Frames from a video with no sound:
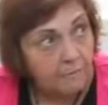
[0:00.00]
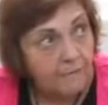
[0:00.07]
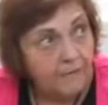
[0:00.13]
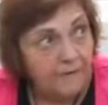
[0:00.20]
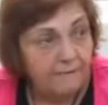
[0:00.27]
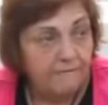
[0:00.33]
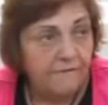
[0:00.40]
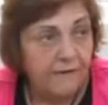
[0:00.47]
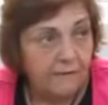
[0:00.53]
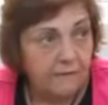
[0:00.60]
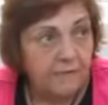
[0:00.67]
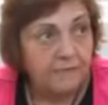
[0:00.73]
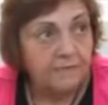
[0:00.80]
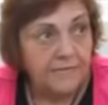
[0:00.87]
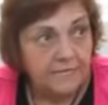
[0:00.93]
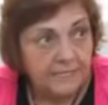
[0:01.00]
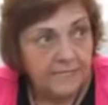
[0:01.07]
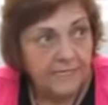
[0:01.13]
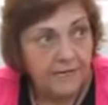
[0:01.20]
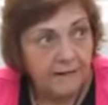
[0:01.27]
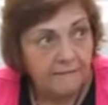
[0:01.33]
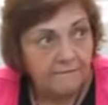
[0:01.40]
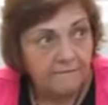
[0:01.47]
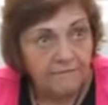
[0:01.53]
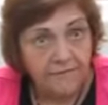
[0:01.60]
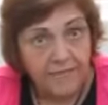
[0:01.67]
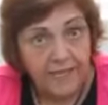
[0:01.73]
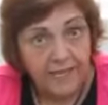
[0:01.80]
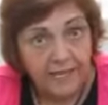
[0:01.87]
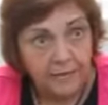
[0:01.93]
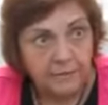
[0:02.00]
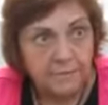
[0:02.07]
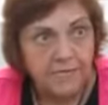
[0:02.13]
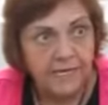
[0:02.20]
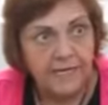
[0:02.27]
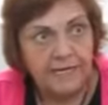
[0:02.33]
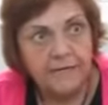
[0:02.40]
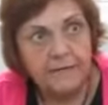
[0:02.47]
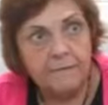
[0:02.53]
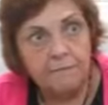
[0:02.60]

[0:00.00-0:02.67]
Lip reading: when I found out they did have zygomatic